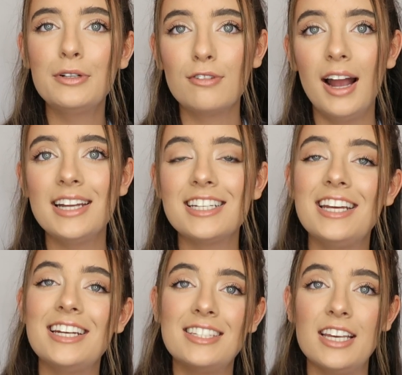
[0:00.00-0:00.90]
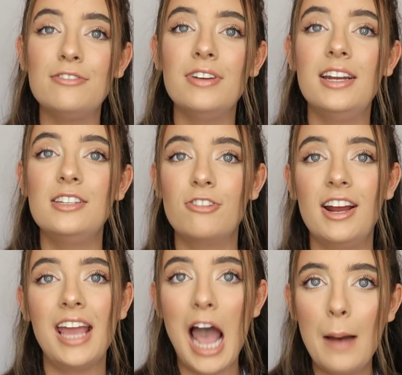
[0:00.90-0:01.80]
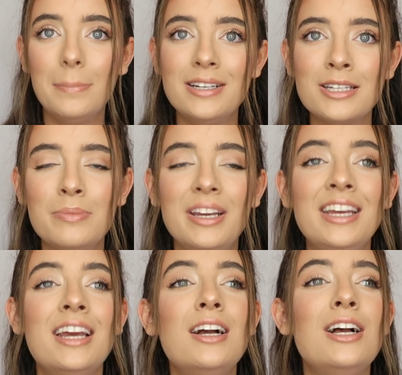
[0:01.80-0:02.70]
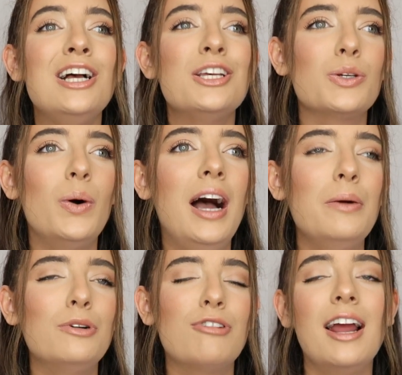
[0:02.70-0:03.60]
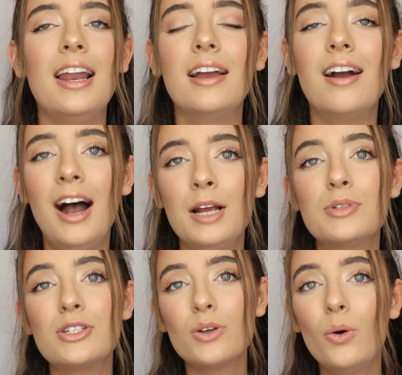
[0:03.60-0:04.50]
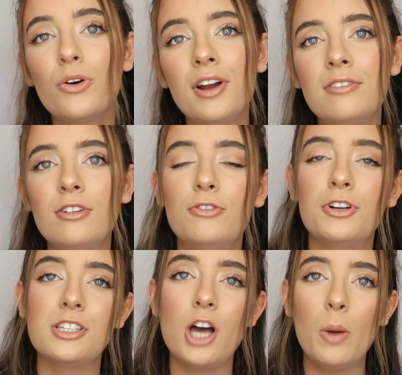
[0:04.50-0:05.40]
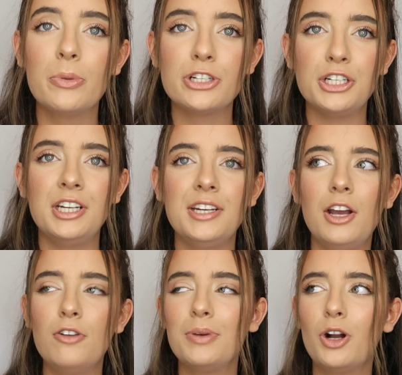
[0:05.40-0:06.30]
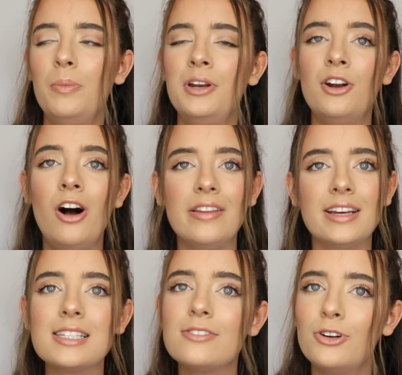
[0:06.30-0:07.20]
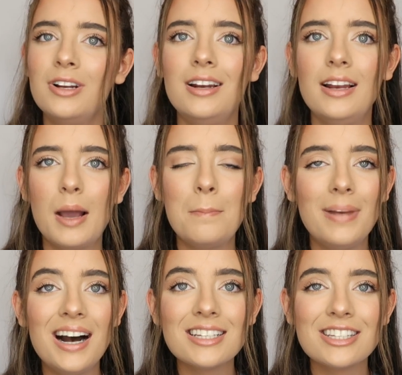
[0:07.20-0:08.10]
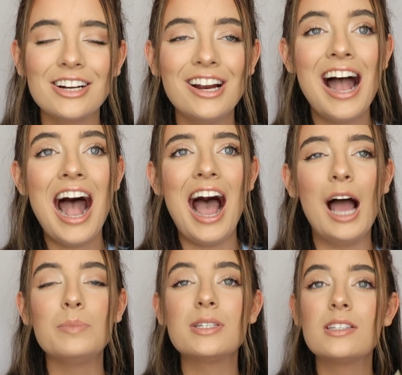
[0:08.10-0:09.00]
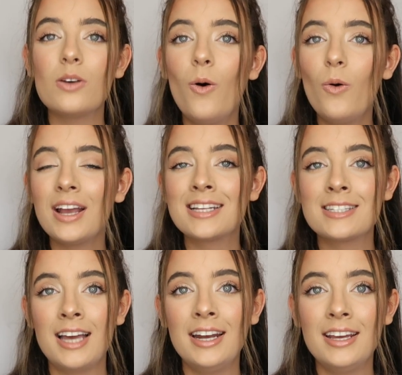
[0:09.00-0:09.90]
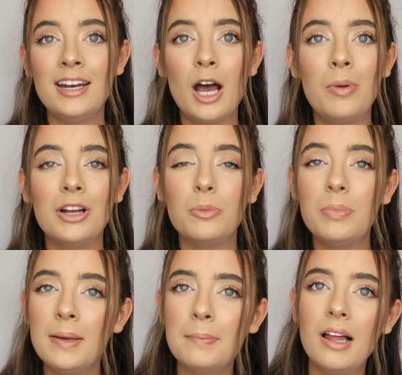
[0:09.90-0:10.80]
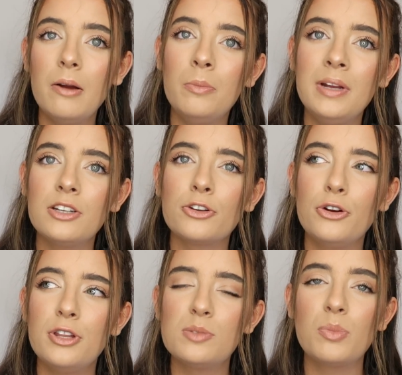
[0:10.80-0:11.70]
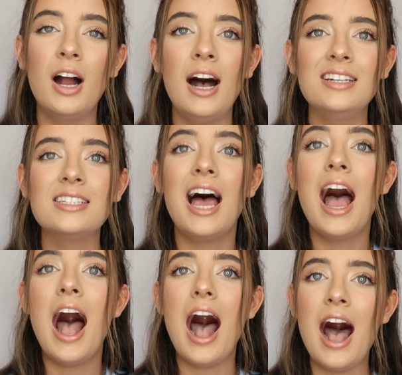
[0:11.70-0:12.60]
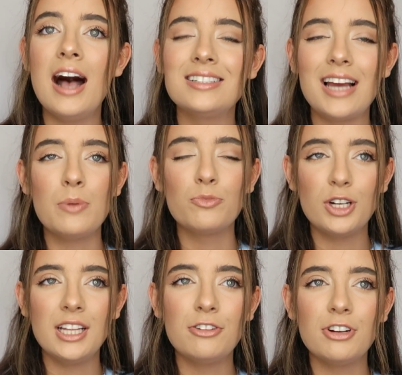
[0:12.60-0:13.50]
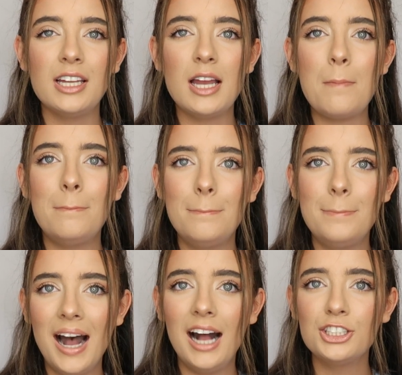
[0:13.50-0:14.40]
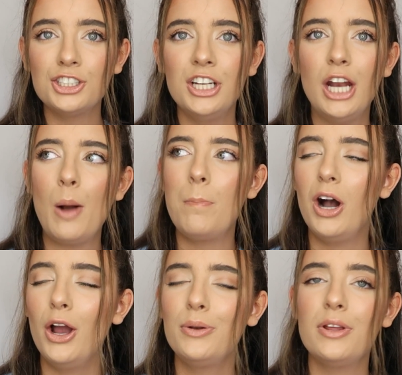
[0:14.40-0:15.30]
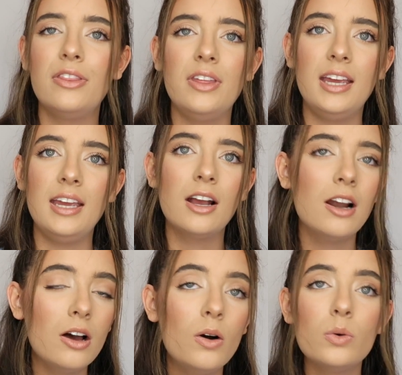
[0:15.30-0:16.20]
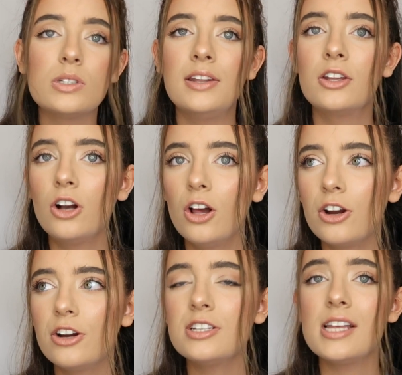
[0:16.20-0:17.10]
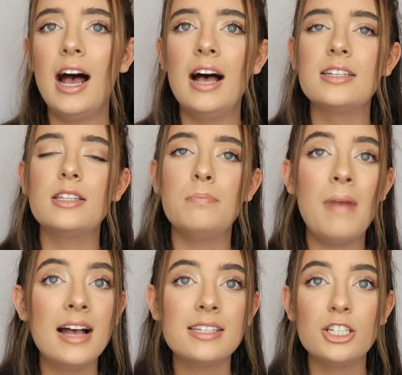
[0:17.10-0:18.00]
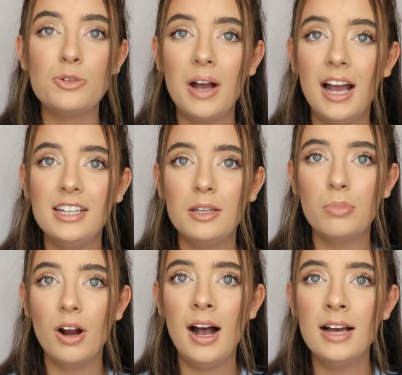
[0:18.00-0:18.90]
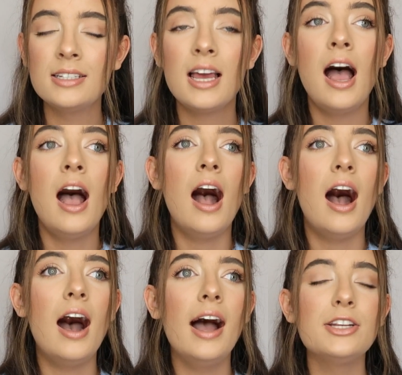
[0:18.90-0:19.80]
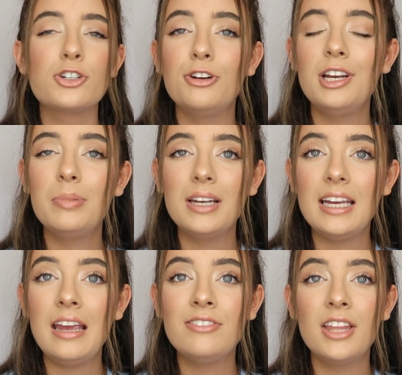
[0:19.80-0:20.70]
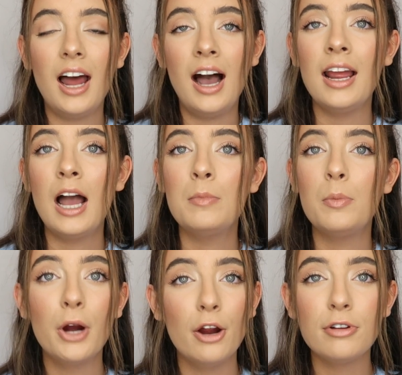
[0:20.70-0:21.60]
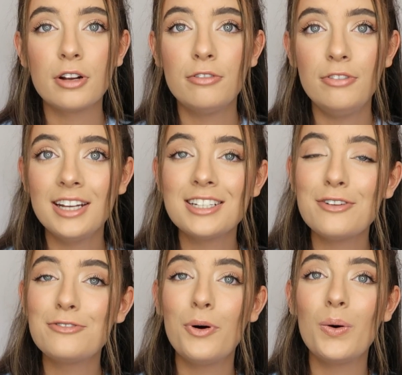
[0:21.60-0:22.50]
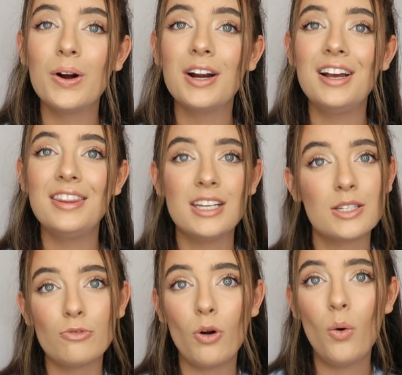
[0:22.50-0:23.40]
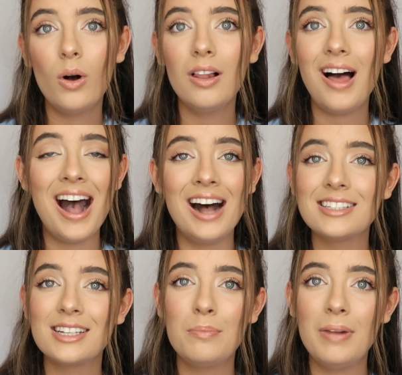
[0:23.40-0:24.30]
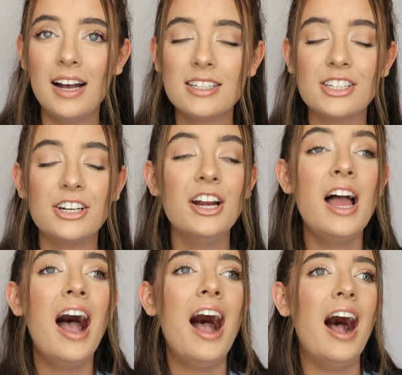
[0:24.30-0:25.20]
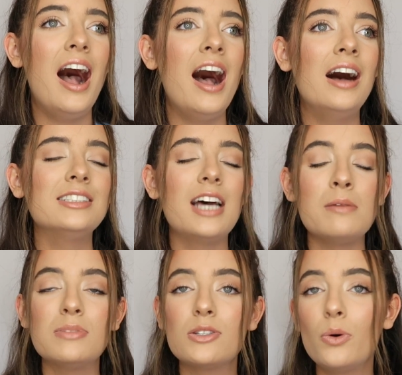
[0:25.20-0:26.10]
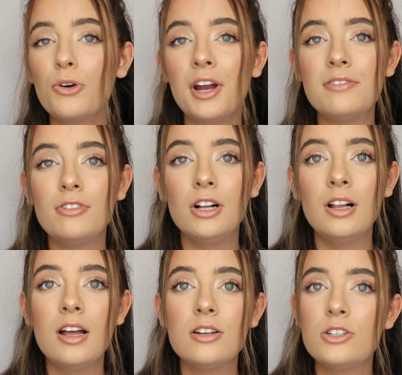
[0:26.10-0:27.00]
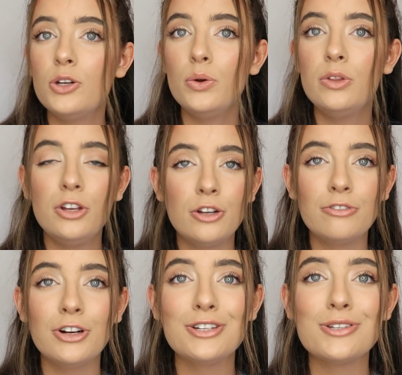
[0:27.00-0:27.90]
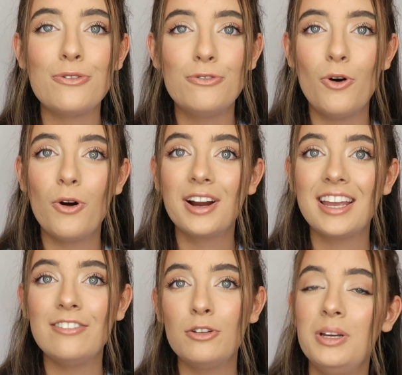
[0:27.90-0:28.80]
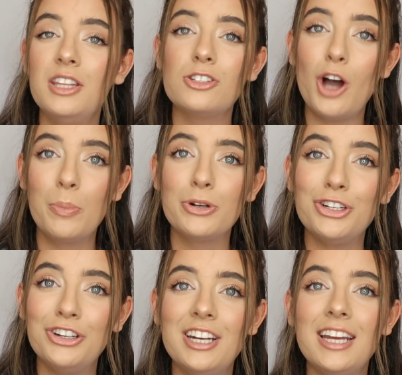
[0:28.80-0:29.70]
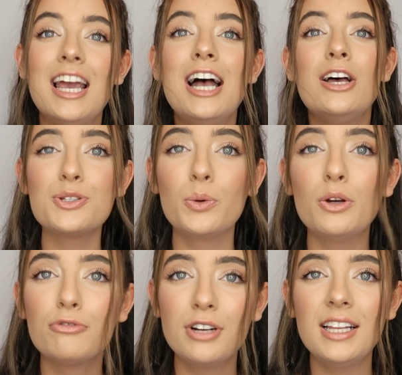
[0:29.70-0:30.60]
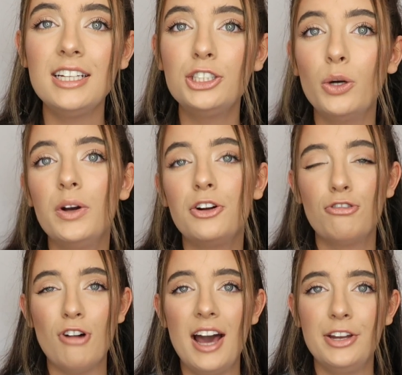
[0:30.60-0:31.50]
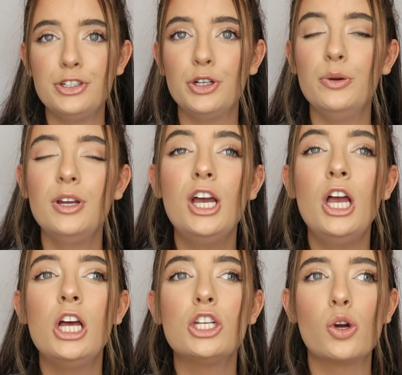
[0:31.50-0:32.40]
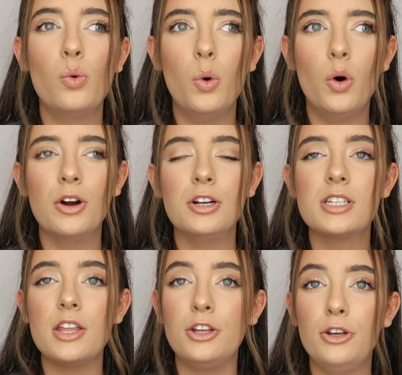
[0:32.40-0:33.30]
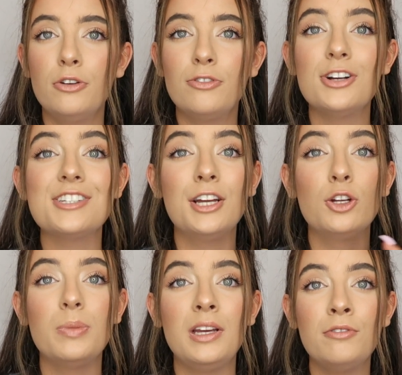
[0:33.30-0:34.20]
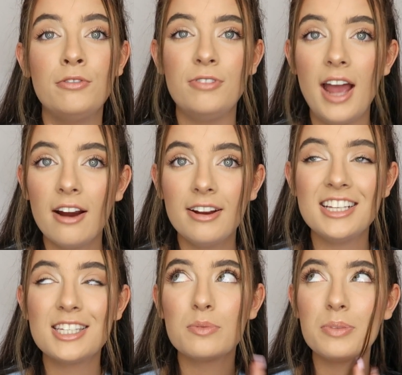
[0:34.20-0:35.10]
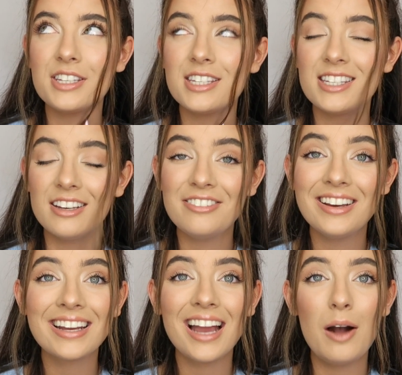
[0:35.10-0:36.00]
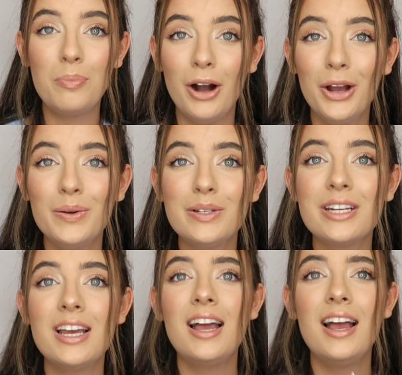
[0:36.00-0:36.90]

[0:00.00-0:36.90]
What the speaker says: will write it as if it has already happened to me. So I will write like, I'm so grateful for this opportunity of becoming an All Things Fiona Lily ambassador. I'm so excited about the people I will meet through this brand, and I'm really passionate about the clothes and the colors and the message behind the brand. I truly believe that I am a perfect fit for this role as an ambassador, and I'm so grateful to the universe for giving me this opportunity. So you're really showing gratitude towards the universe, and you're being very specific about